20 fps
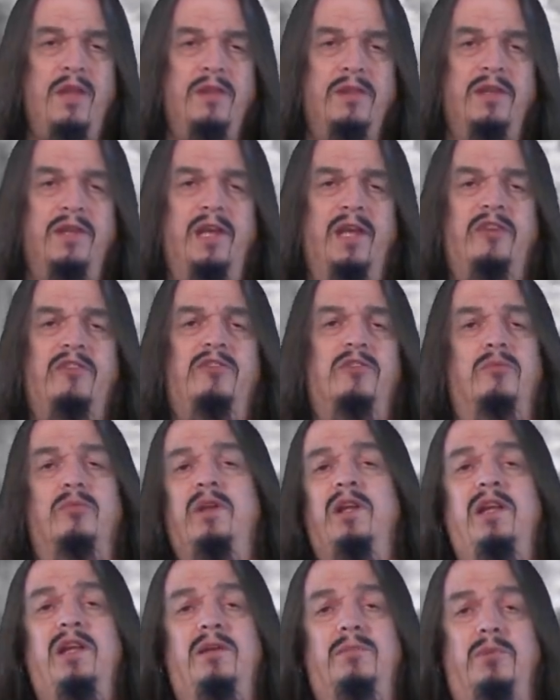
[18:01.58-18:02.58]
The next
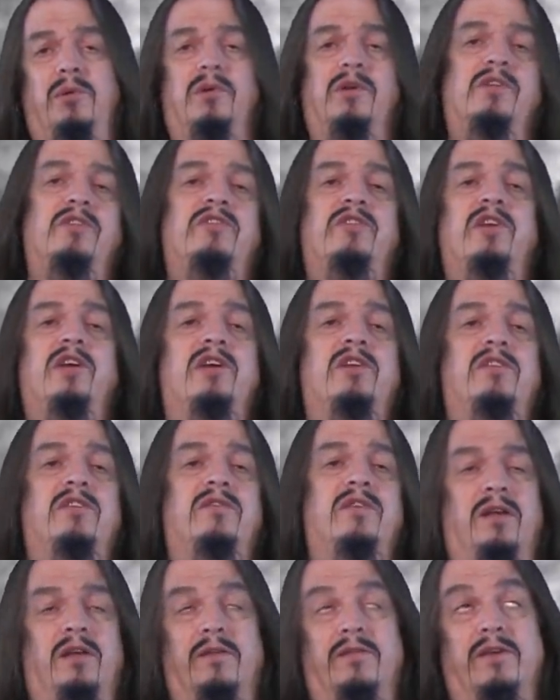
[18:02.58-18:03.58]
really important stage
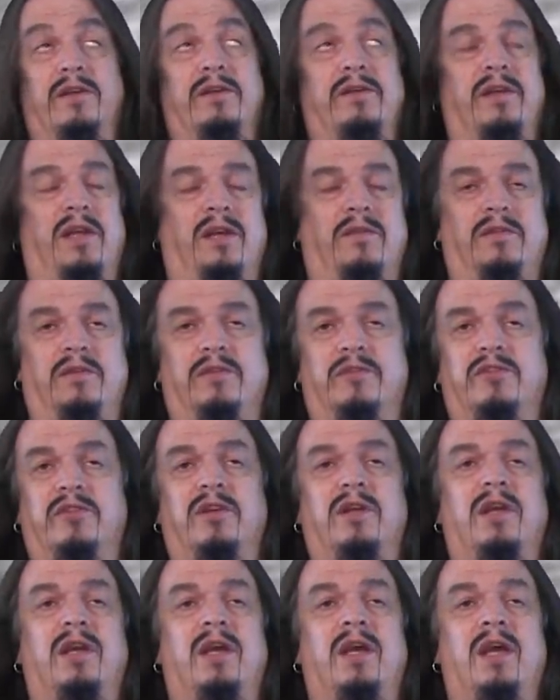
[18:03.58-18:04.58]
of elephant
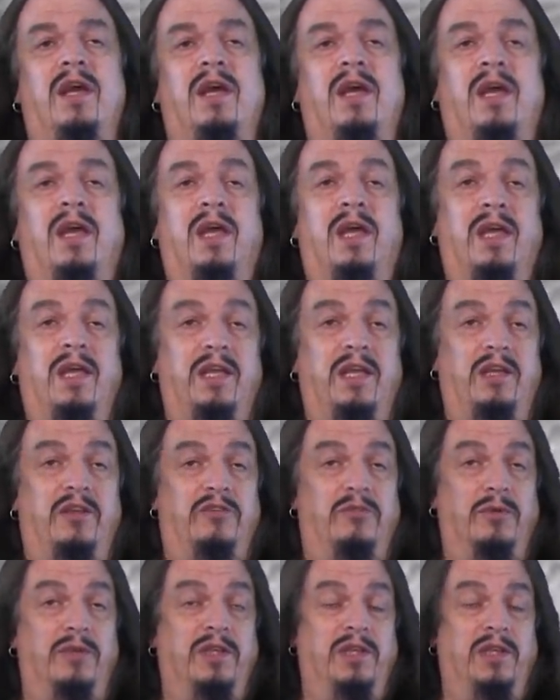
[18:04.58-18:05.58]
evolution
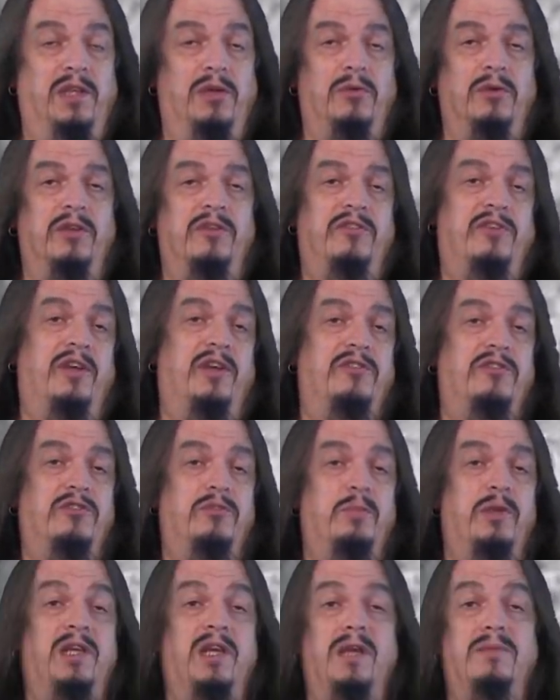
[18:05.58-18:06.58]
is when the lower
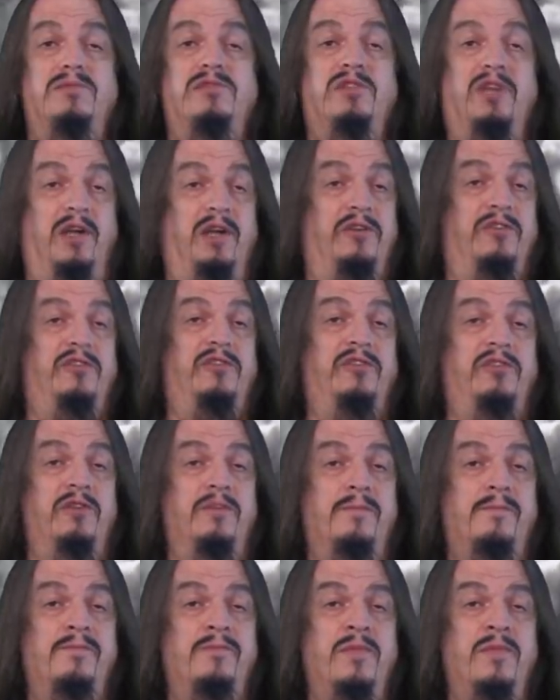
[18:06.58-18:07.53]
incisors became tusks.